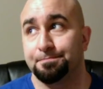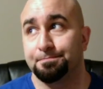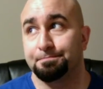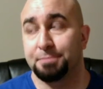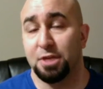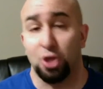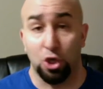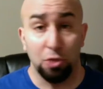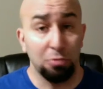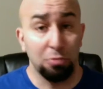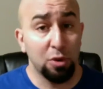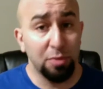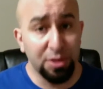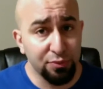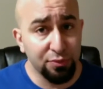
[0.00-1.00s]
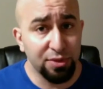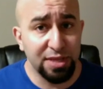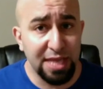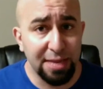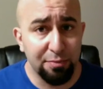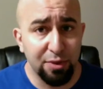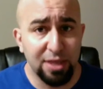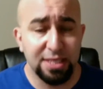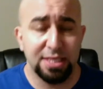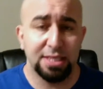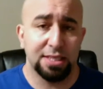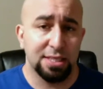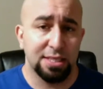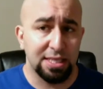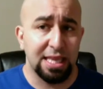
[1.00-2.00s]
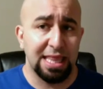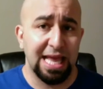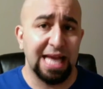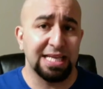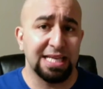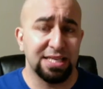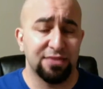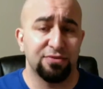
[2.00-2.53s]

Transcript: a good moment through the time process, because it lasted for a